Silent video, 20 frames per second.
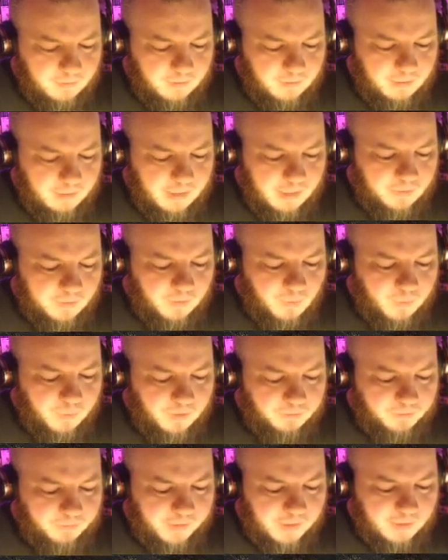Now, you will
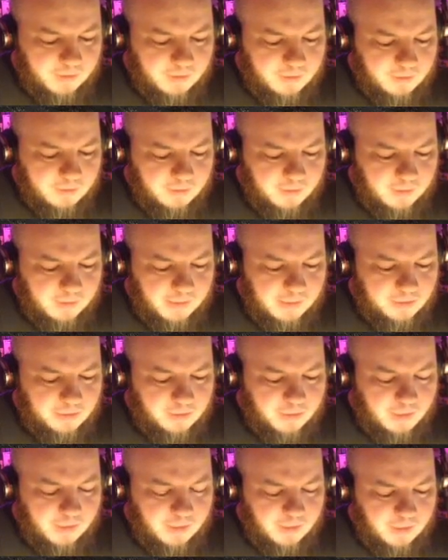find that
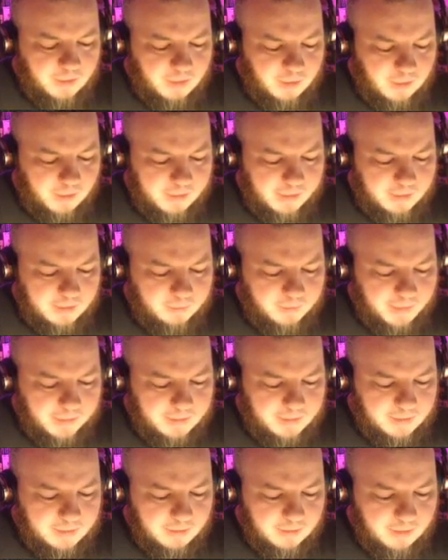occasionally you can't get into
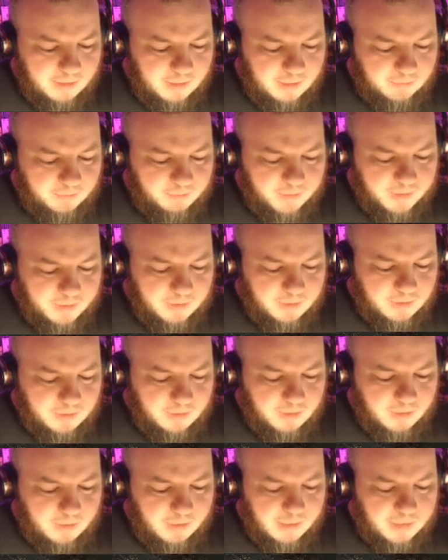places like, for instance,
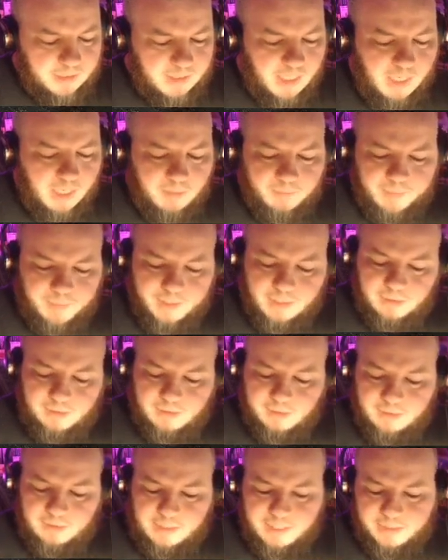this armpit.
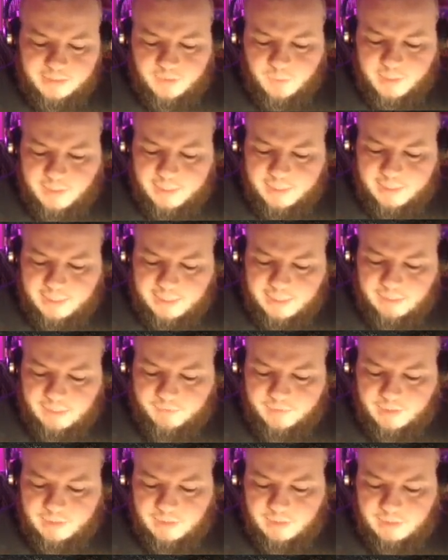That's where
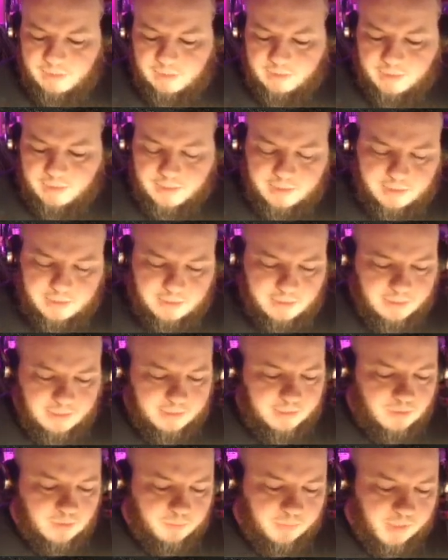having a nice
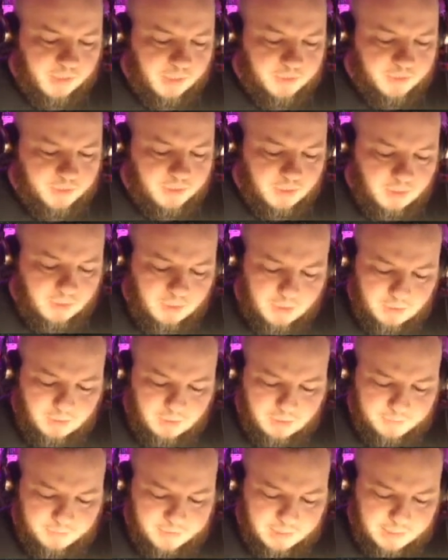little brush
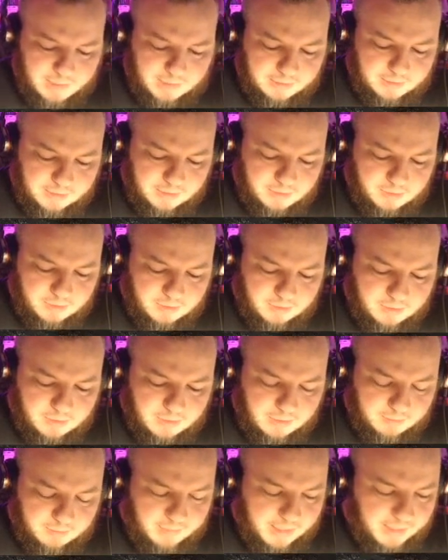comes in handy, because you just
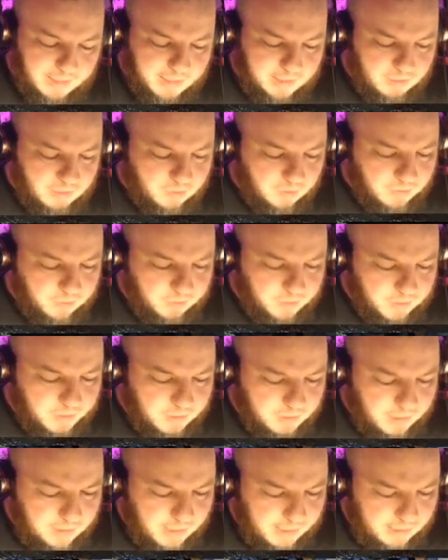dip that in your oils
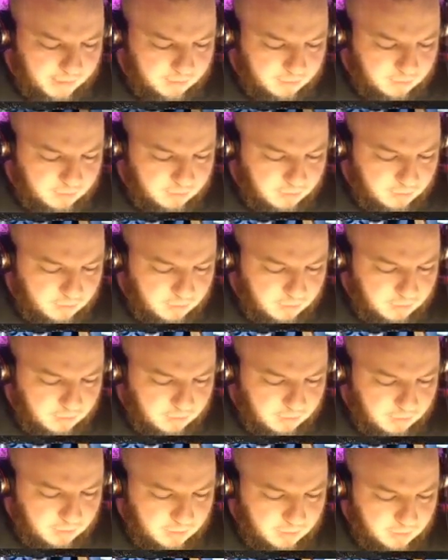instead
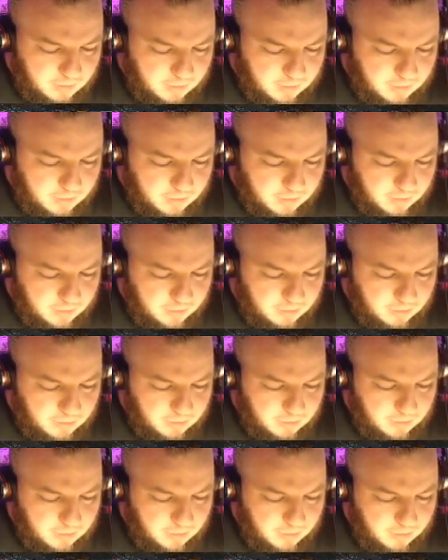and just
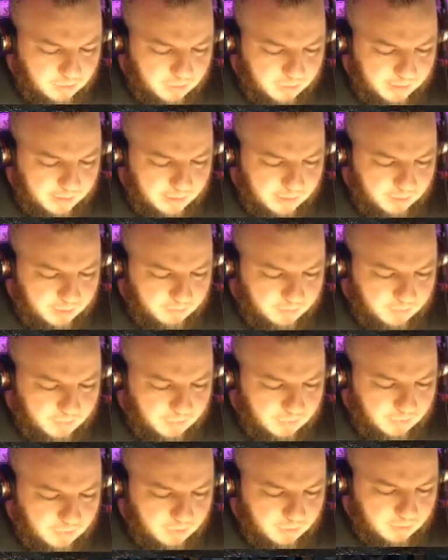clean up
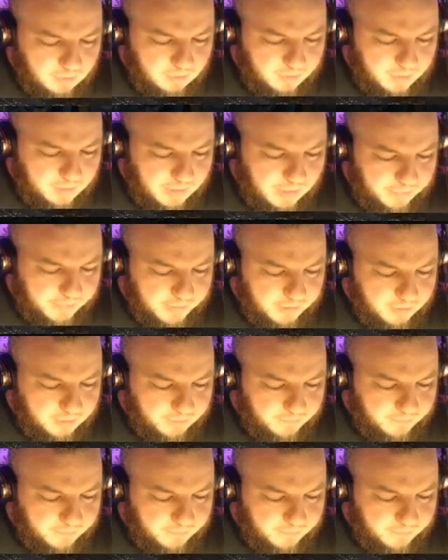some of those areas.